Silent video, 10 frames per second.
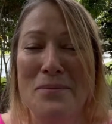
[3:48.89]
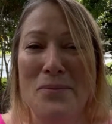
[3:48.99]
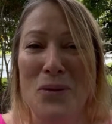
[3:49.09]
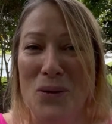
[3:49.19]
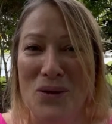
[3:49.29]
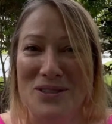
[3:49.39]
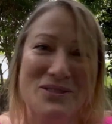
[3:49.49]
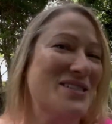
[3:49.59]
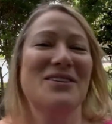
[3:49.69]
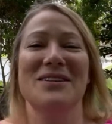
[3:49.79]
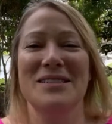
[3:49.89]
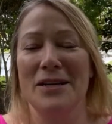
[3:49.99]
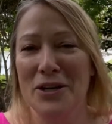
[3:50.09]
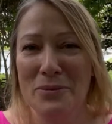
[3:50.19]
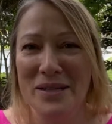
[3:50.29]
bold results
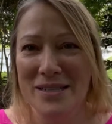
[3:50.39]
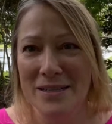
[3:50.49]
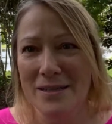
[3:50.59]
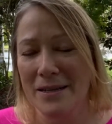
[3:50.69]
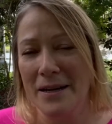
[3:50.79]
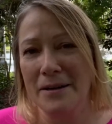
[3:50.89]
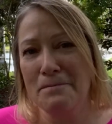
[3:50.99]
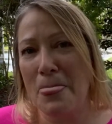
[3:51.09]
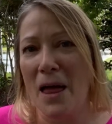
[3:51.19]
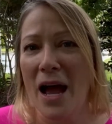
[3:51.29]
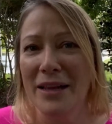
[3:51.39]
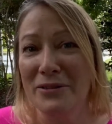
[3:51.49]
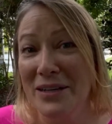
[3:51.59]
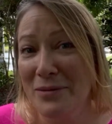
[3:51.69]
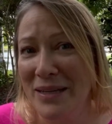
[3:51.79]
in your business, then I'd highly
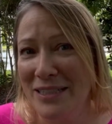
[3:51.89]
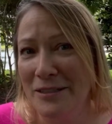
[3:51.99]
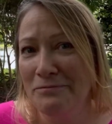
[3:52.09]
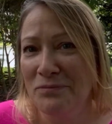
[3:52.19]
recommend